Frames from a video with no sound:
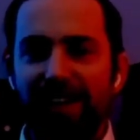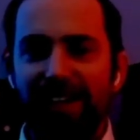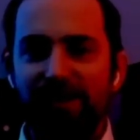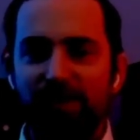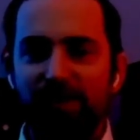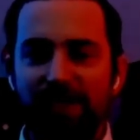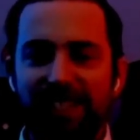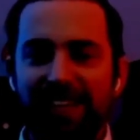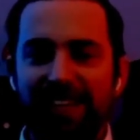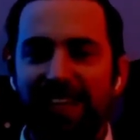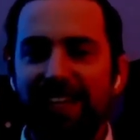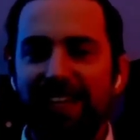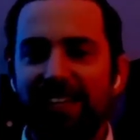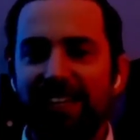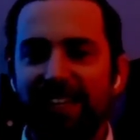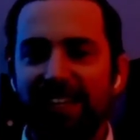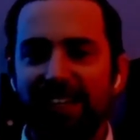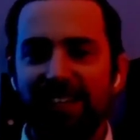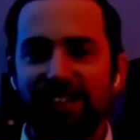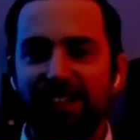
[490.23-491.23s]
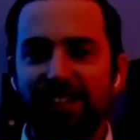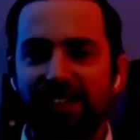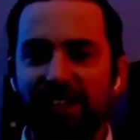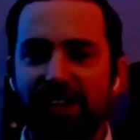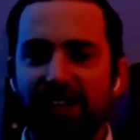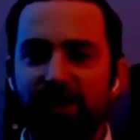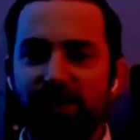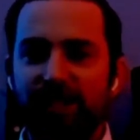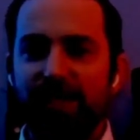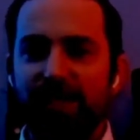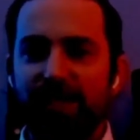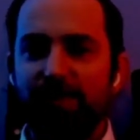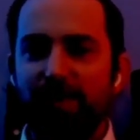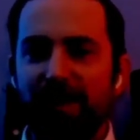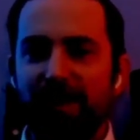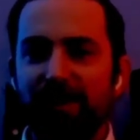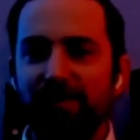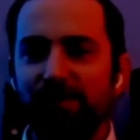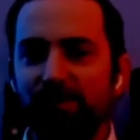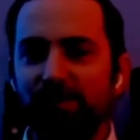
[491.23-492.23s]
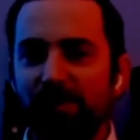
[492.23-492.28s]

as we say in Yiddish, chutzpah,